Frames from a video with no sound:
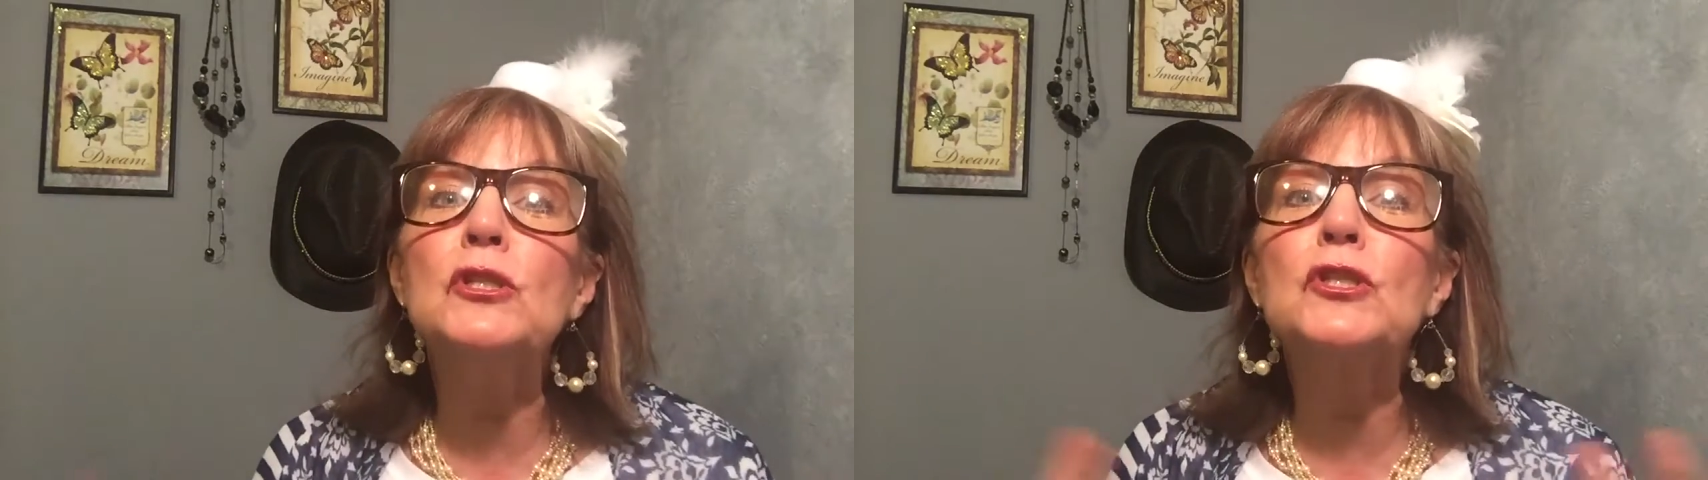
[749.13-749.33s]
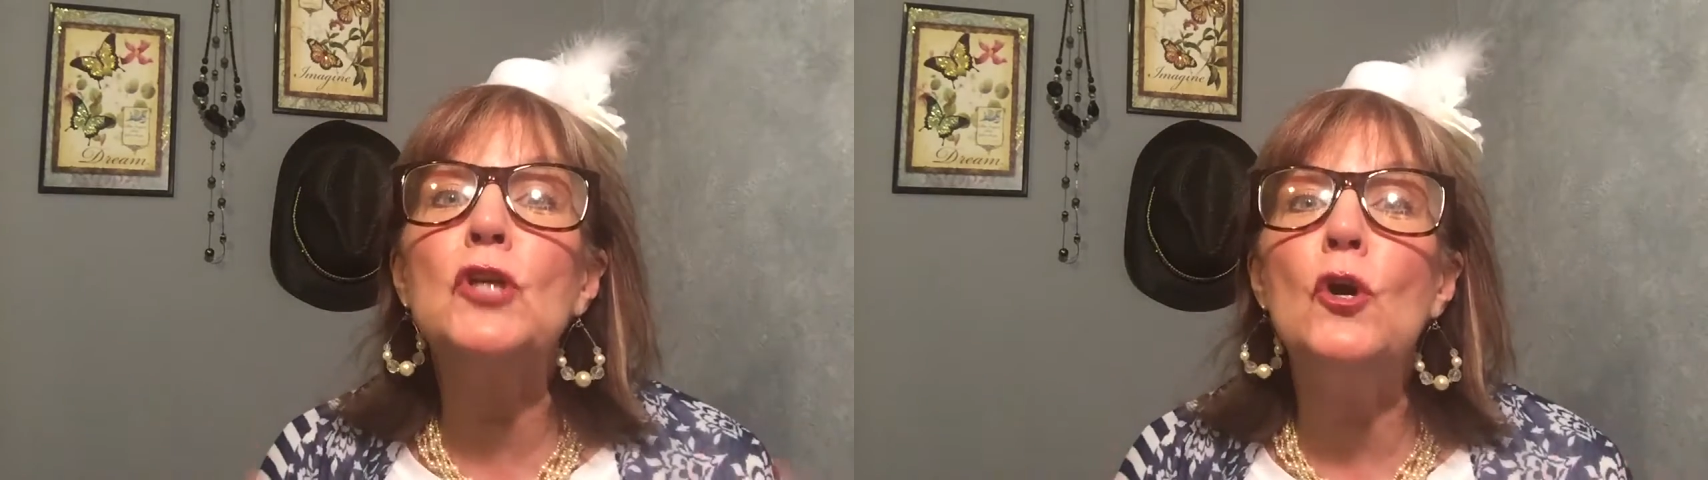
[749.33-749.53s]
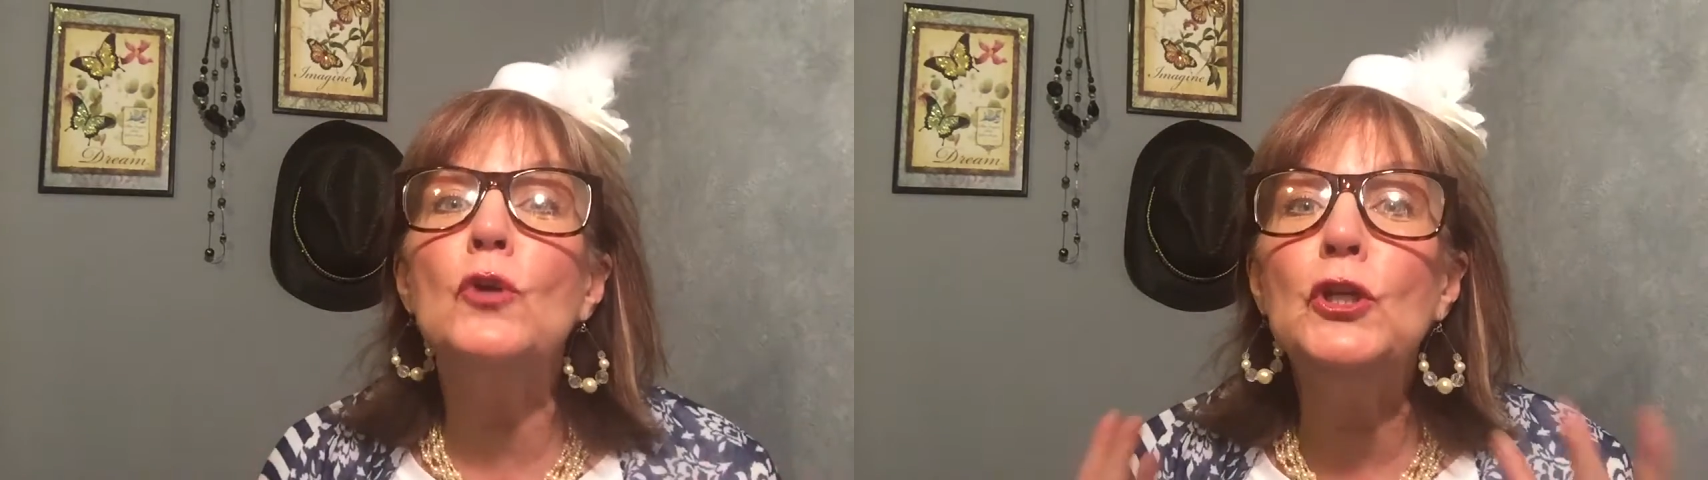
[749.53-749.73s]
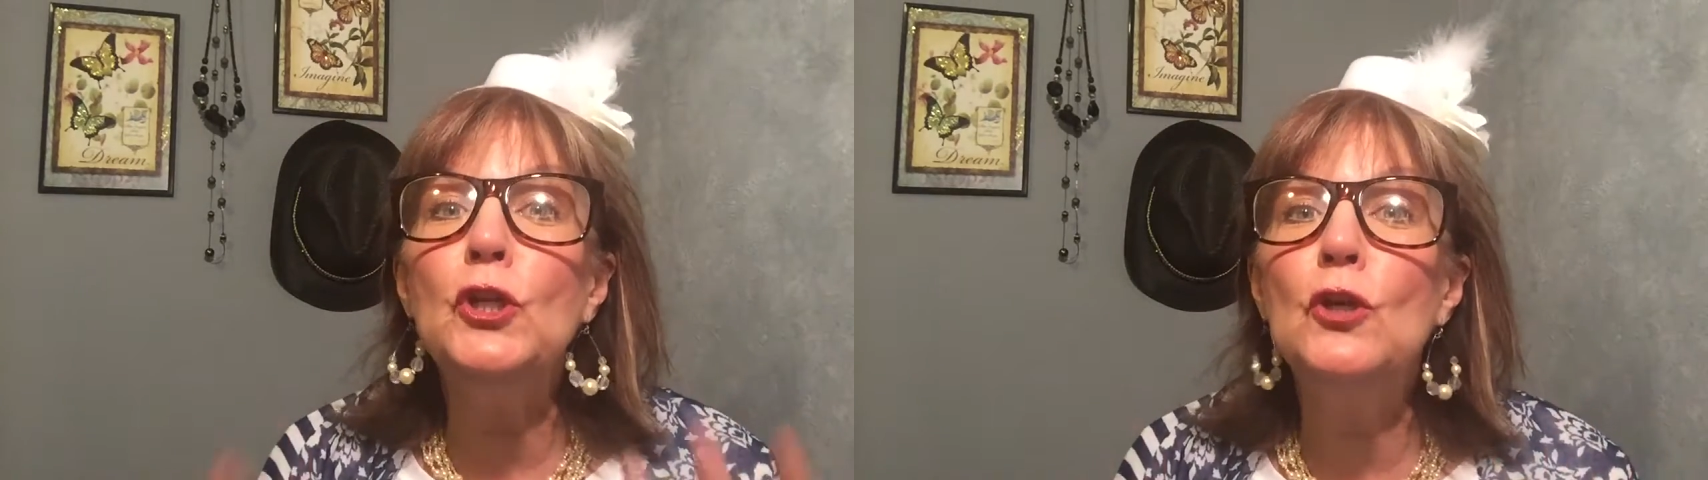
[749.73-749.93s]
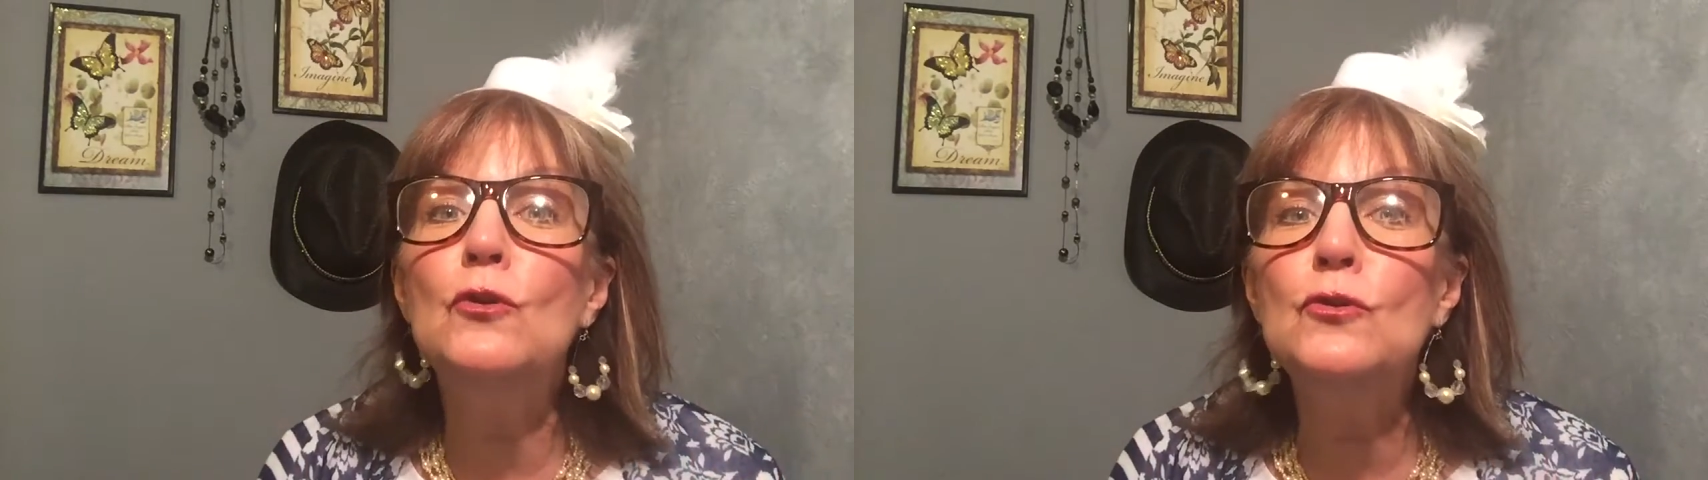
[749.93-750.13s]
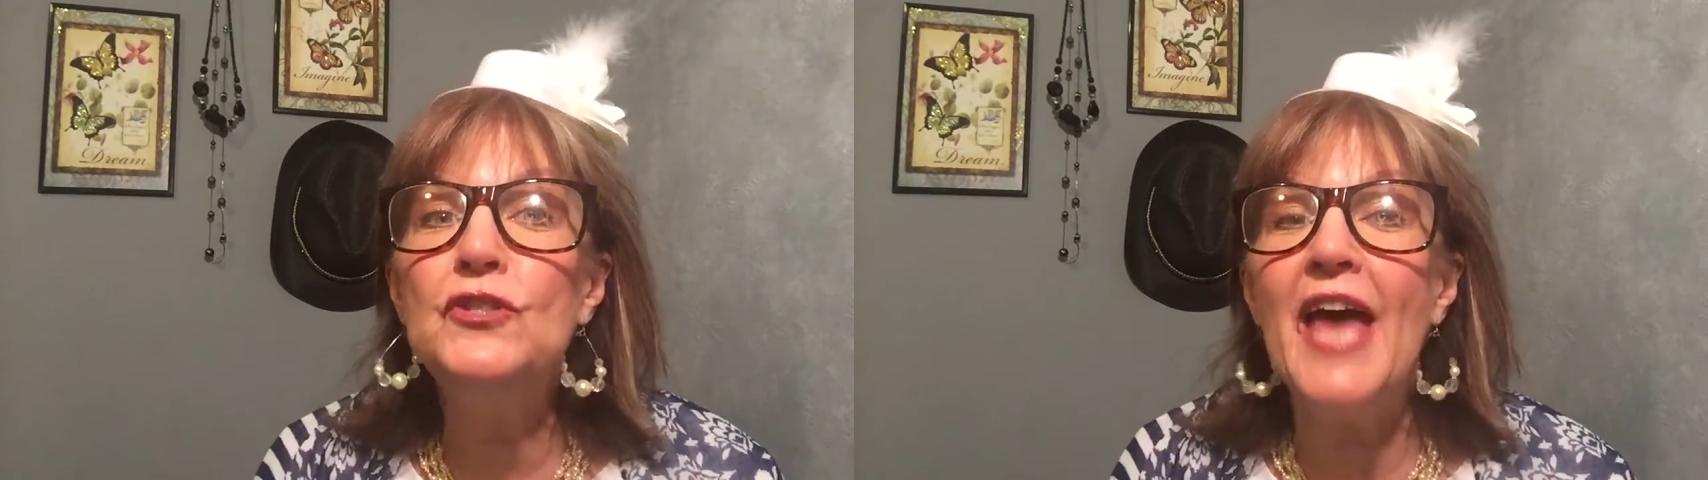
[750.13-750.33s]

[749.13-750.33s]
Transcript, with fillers: was going to use